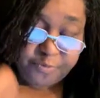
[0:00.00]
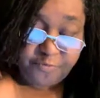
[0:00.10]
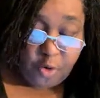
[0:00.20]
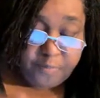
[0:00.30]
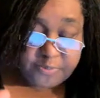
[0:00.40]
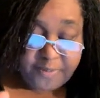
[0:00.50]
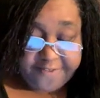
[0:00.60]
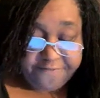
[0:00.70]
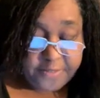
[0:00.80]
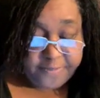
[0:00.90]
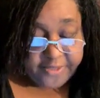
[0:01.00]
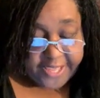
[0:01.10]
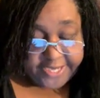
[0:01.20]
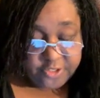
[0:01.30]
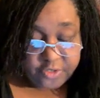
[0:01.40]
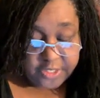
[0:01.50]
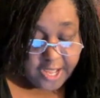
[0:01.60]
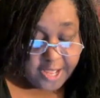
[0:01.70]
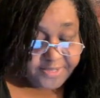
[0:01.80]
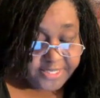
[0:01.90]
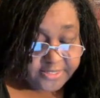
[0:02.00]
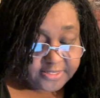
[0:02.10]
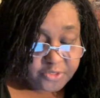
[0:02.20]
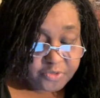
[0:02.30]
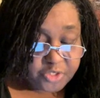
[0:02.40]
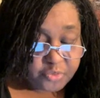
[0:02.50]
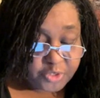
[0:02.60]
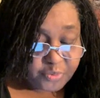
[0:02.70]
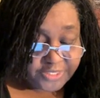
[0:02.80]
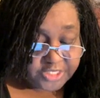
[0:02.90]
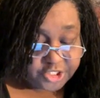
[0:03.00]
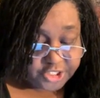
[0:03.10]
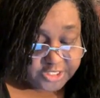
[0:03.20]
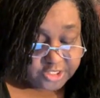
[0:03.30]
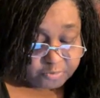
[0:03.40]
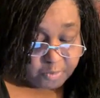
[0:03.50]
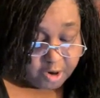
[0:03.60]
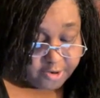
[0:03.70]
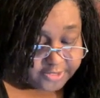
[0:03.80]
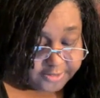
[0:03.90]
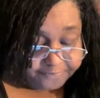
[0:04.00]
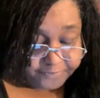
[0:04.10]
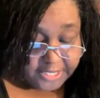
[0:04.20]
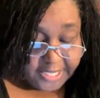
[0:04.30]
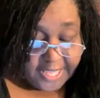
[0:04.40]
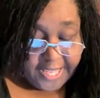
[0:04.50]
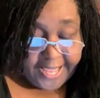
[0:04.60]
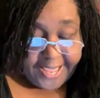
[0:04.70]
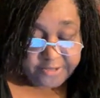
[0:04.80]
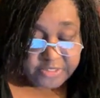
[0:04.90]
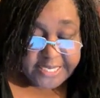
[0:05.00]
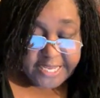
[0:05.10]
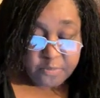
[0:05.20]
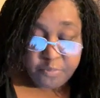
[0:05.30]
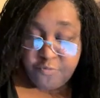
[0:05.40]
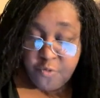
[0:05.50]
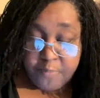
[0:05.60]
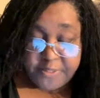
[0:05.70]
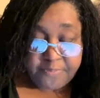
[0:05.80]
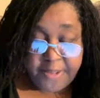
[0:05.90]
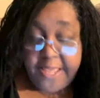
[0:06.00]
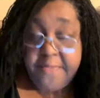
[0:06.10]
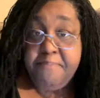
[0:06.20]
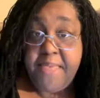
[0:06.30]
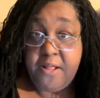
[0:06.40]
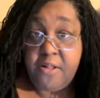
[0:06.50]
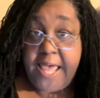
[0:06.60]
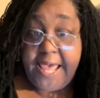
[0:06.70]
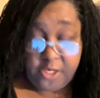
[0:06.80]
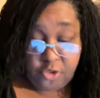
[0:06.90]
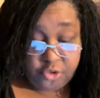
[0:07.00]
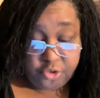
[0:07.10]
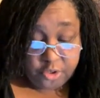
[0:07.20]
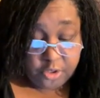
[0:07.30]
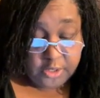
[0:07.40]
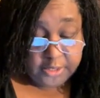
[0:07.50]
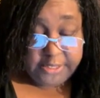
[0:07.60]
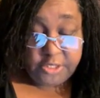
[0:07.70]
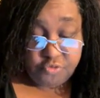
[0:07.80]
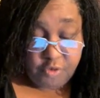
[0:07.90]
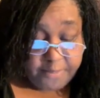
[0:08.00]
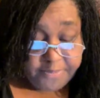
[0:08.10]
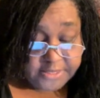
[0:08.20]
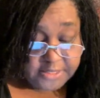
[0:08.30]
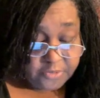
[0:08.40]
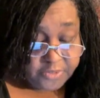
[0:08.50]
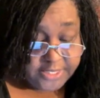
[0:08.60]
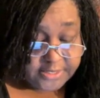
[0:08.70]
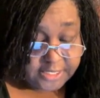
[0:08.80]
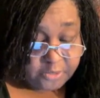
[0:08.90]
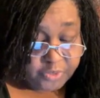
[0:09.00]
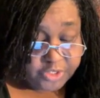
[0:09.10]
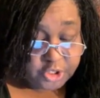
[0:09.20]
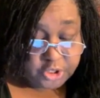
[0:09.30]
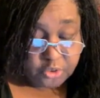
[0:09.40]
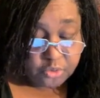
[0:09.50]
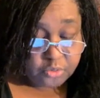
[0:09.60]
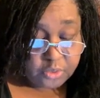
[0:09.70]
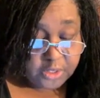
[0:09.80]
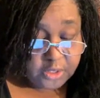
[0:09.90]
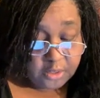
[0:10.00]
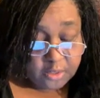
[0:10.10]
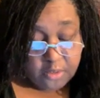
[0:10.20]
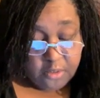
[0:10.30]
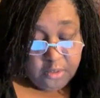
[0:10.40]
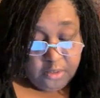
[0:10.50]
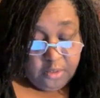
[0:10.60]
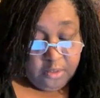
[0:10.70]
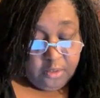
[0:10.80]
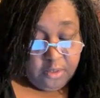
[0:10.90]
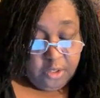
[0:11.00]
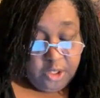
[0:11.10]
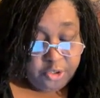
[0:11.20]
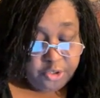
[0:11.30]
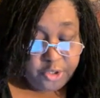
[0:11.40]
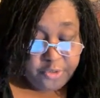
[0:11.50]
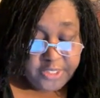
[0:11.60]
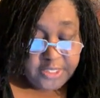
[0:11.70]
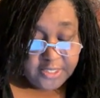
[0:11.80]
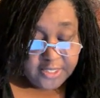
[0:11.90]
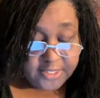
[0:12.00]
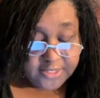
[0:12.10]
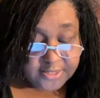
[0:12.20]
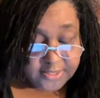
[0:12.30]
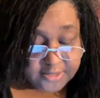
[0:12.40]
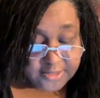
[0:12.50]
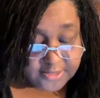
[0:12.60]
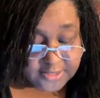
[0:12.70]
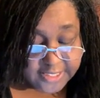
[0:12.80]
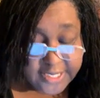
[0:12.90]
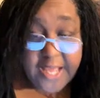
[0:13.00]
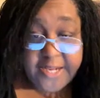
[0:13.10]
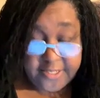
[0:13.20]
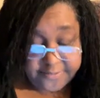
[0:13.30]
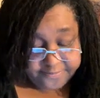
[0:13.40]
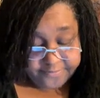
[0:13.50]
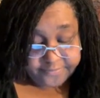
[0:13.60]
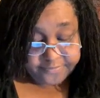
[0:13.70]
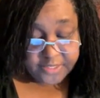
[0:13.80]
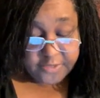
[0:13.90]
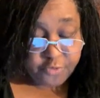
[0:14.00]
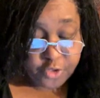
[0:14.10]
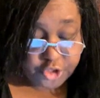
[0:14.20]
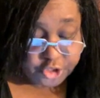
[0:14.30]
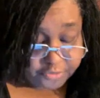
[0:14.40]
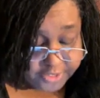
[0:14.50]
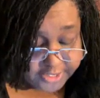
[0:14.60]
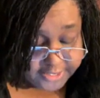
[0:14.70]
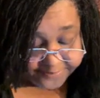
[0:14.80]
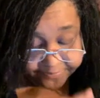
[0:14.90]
performance by a female actor in a comedy series, which went to Jean Smart. Outstanding performance by a male actor in a drama series. It went to Hiroyuki Sanada for Shogun.